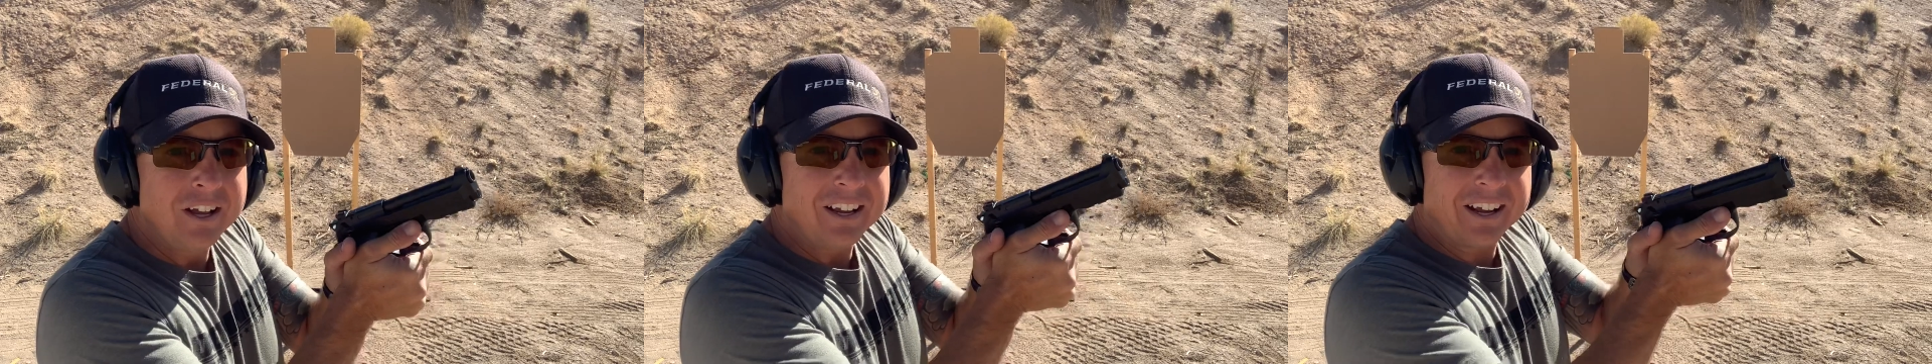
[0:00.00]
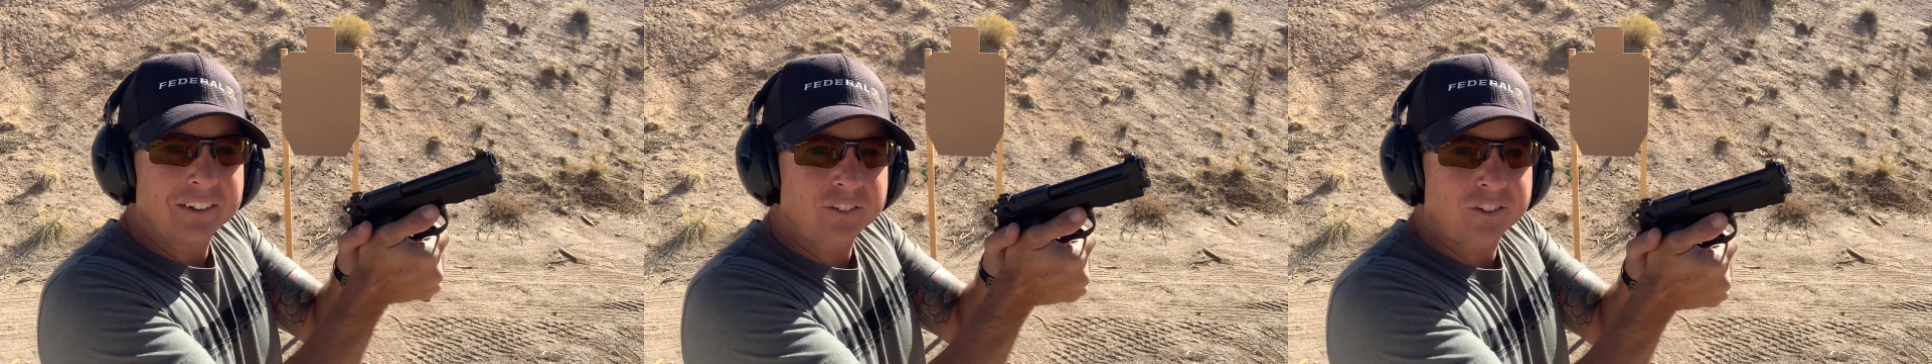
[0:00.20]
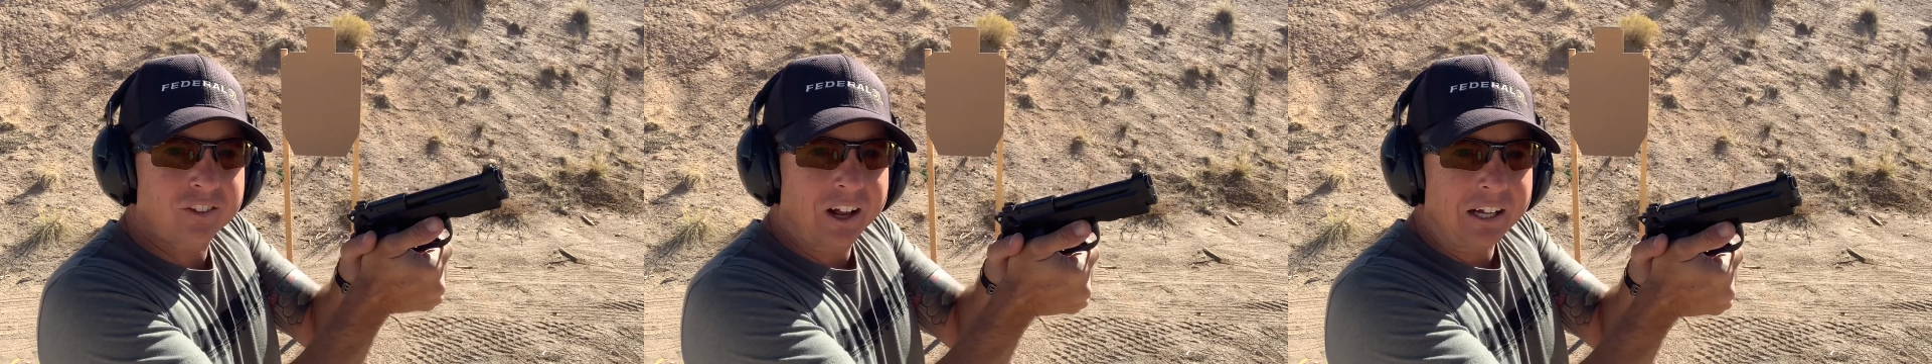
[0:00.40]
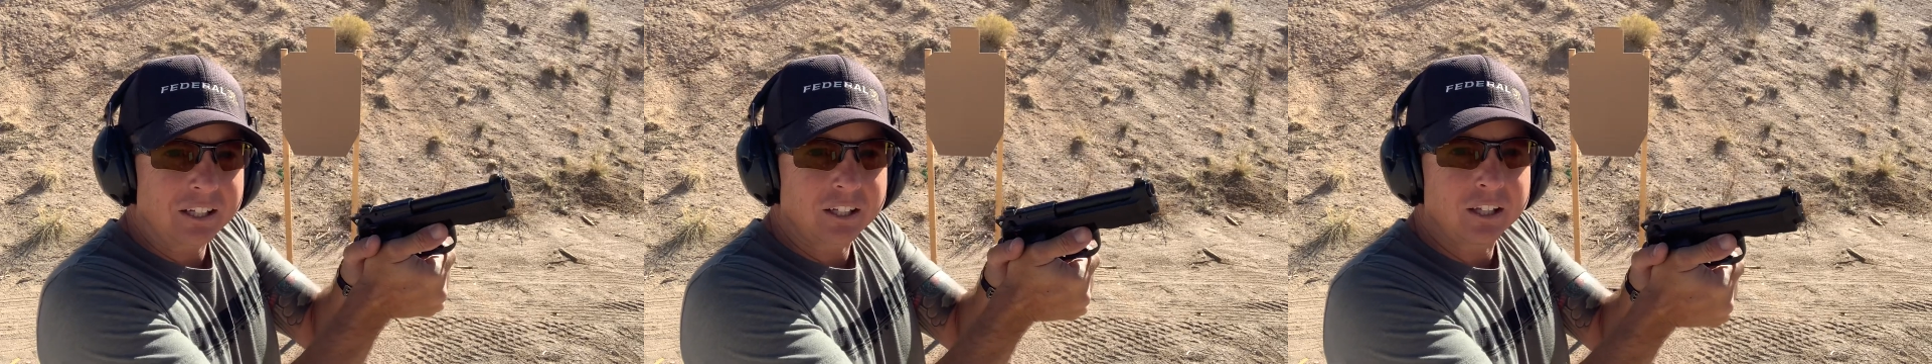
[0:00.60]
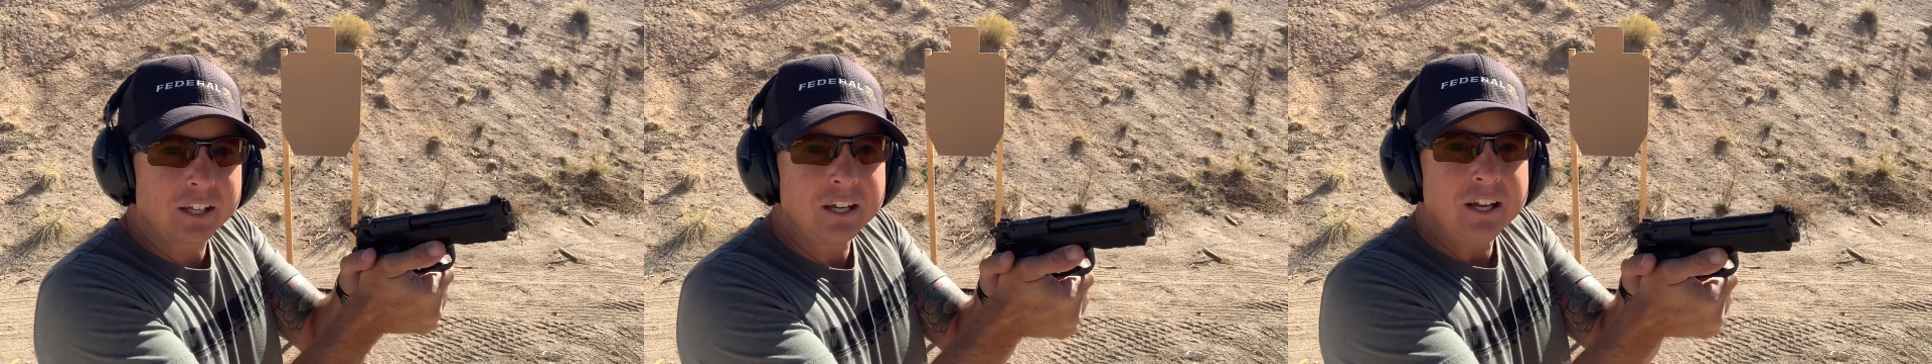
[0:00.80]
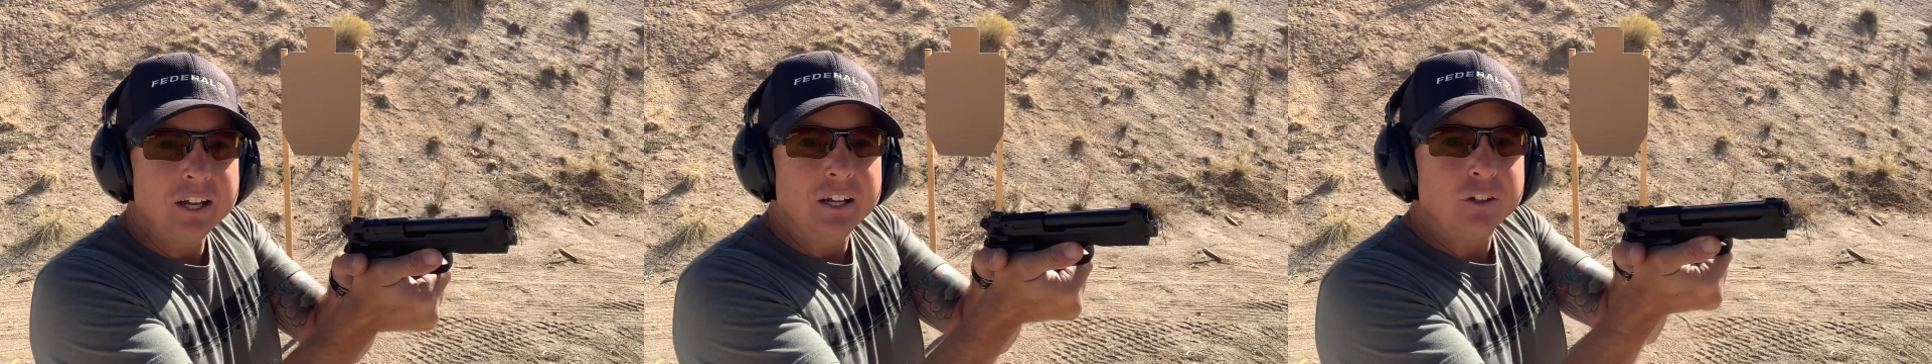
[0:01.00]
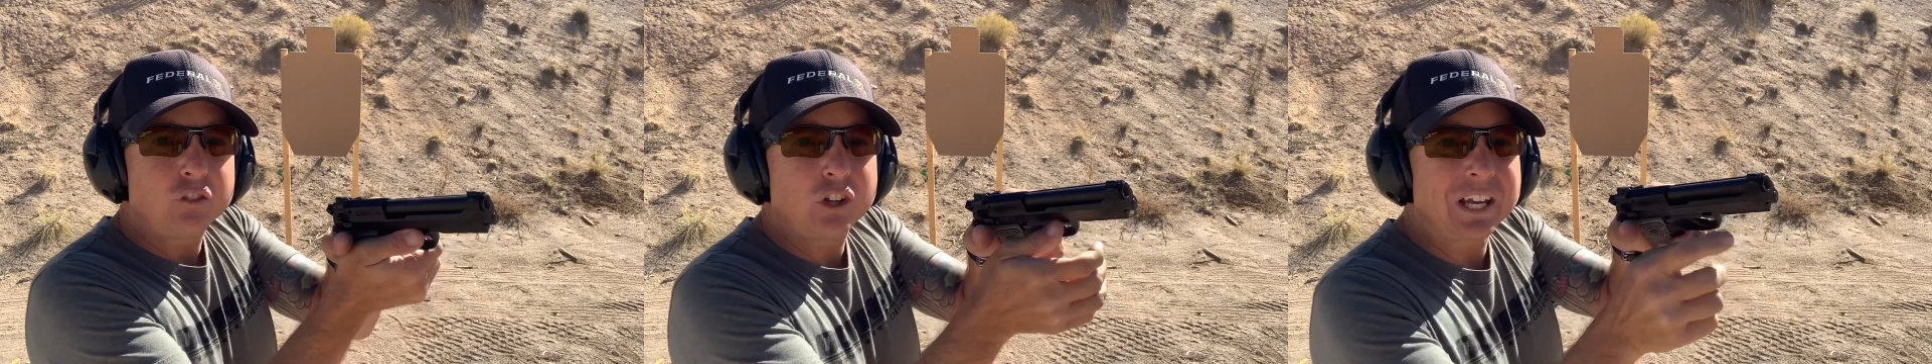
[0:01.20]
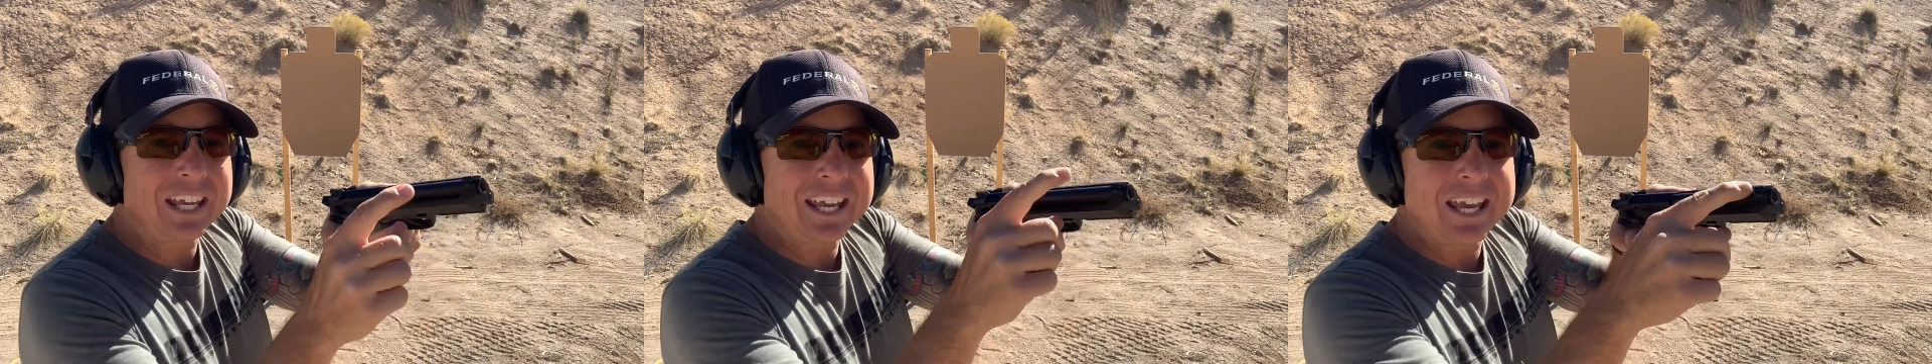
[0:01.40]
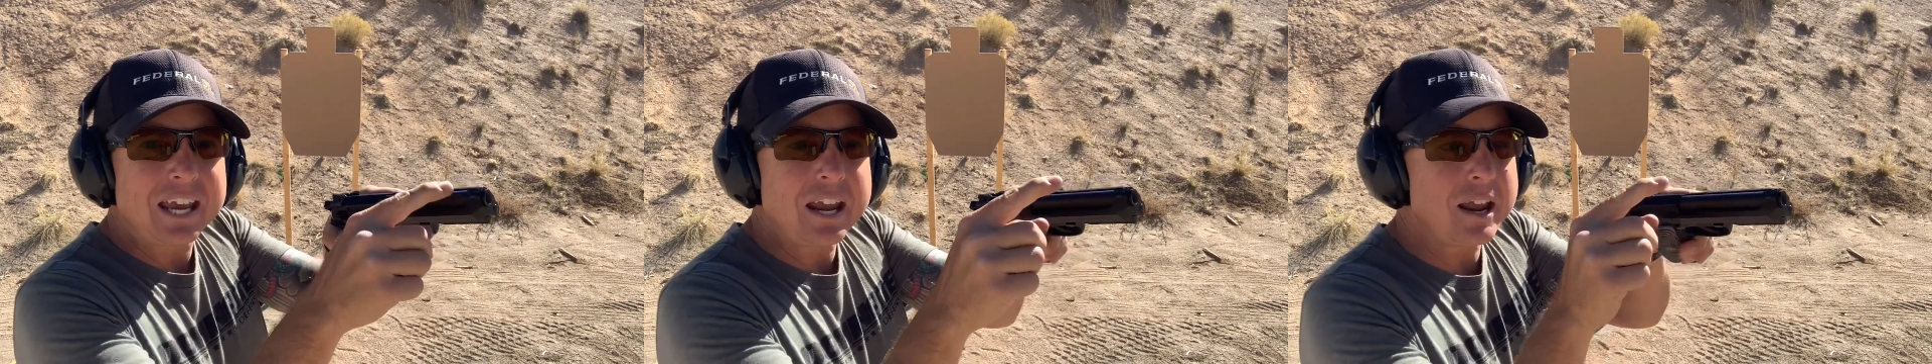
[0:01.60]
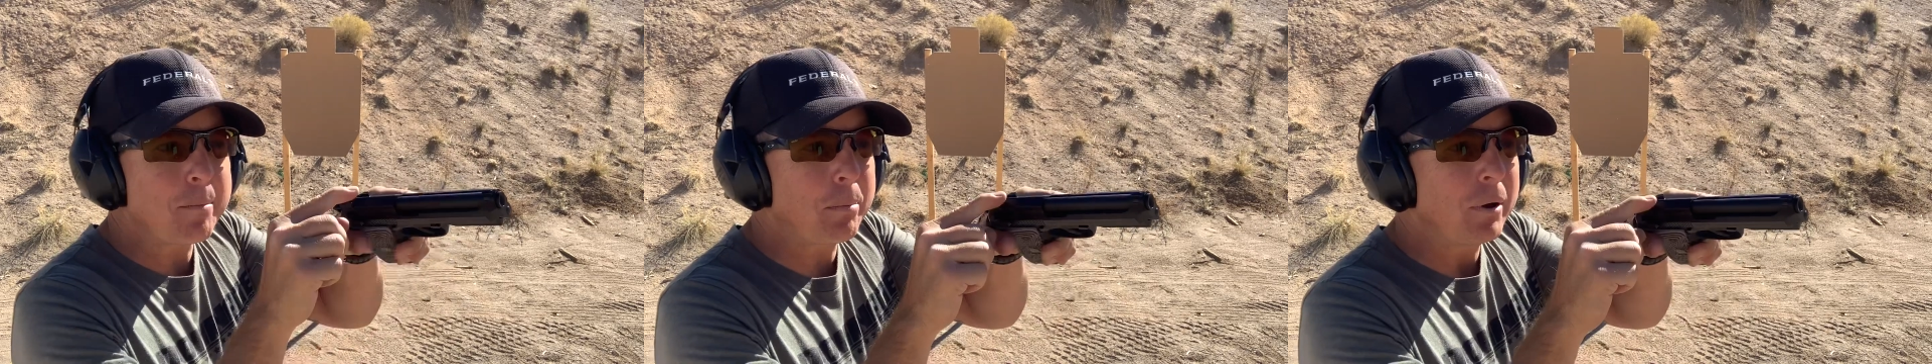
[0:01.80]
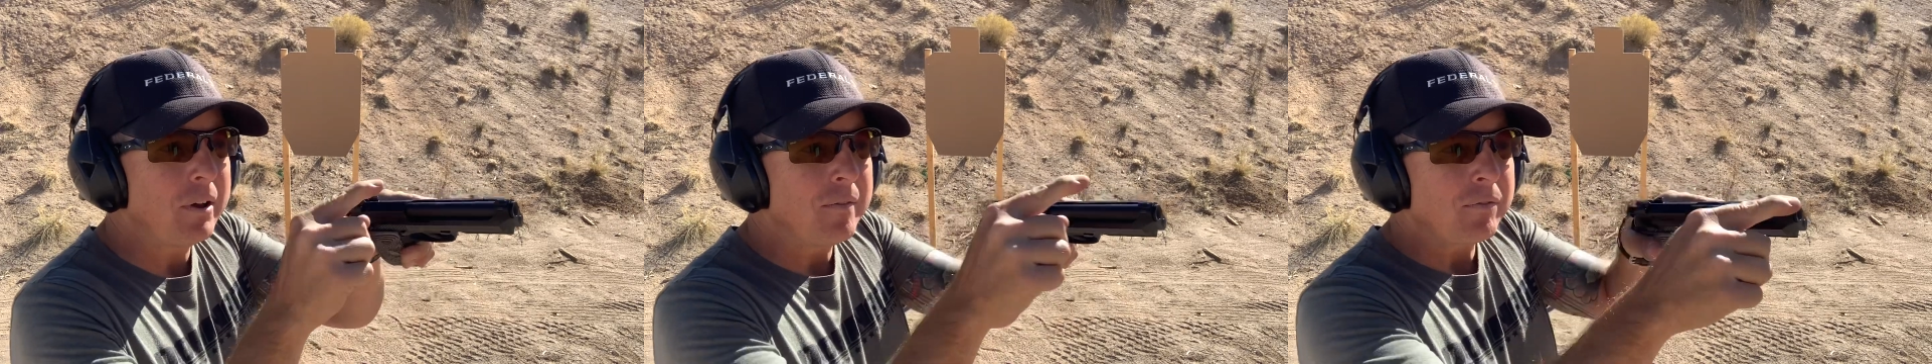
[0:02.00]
and solidly to keep